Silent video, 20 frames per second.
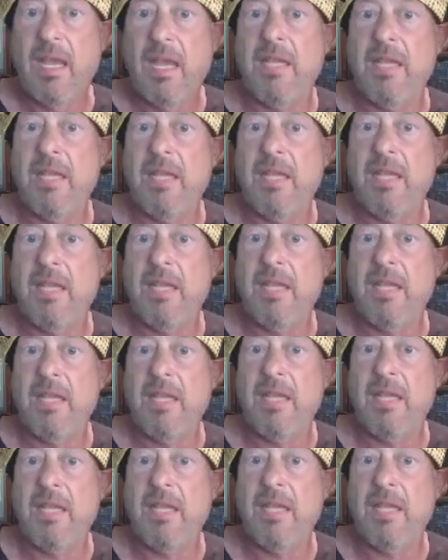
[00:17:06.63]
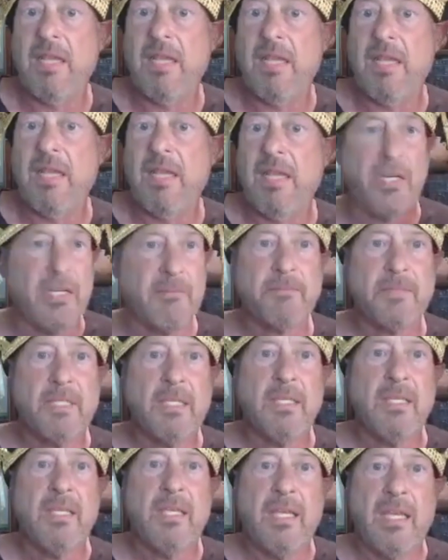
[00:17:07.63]
And they started
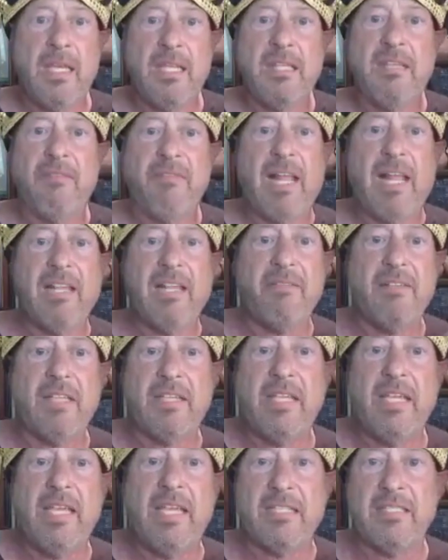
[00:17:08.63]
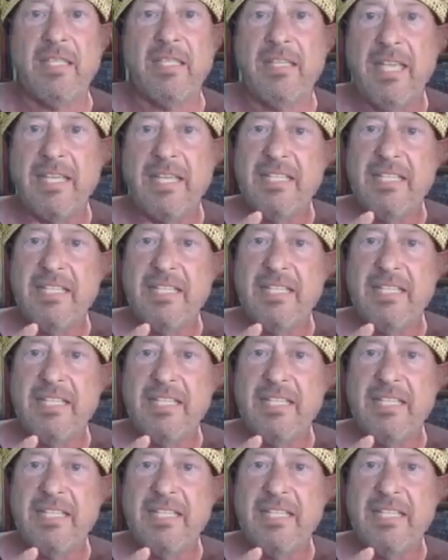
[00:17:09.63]
searching in the Valley of the Kings.